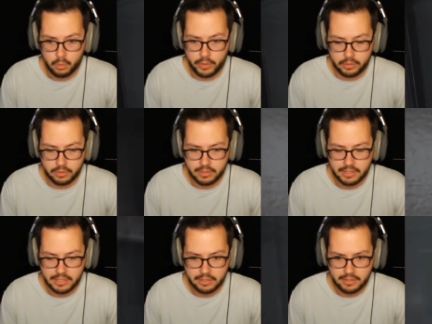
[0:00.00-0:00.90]
Wait,
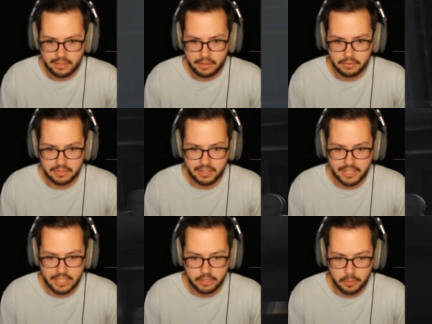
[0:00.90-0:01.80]
how did
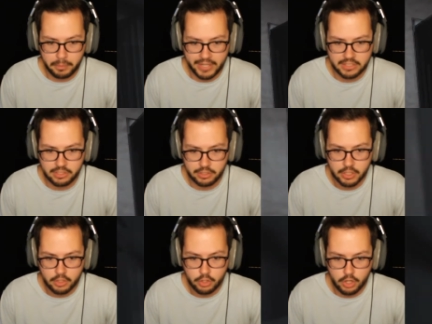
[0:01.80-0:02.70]
I end up back here?
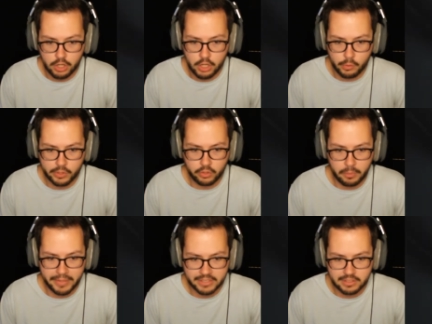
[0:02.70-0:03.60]
No, we're
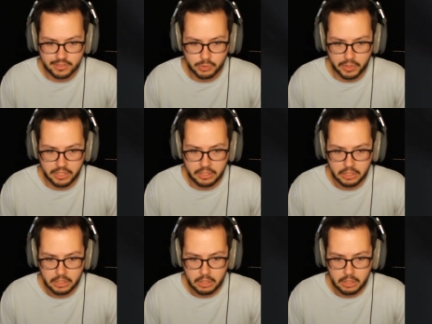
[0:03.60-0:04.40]
going back this way.